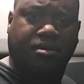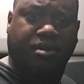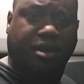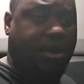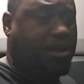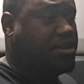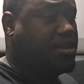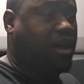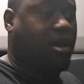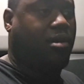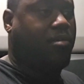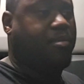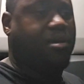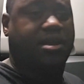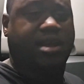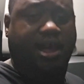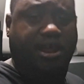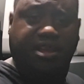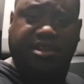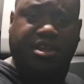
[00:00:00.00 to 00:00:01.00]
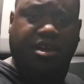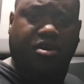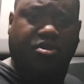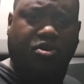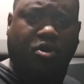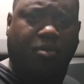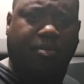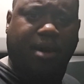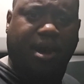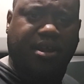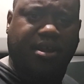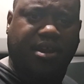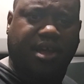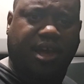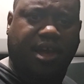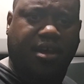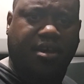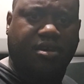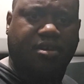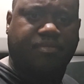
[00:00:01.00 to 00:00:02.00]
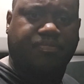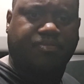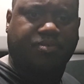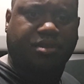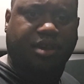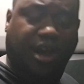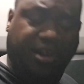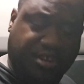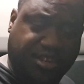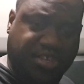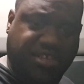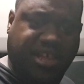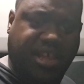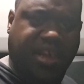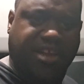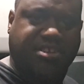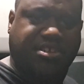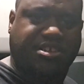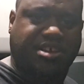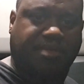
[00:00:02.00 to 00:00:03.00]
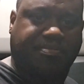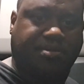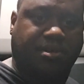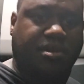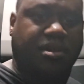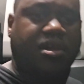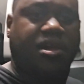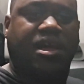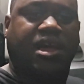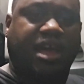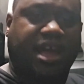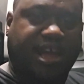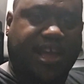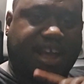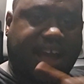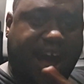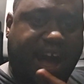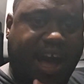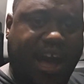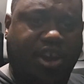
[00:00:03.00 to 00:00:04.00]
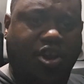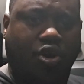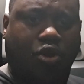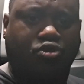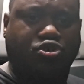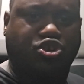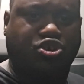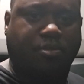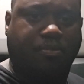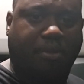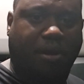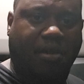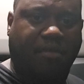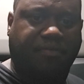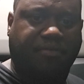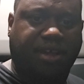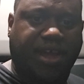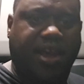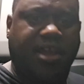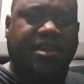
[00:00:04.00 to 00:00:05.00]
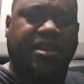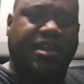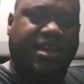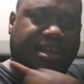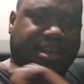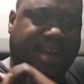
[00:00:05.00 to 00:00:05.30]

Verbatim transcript: He ain't tell me that. He ain't tell nobody that. Understand something. God knows your birth date.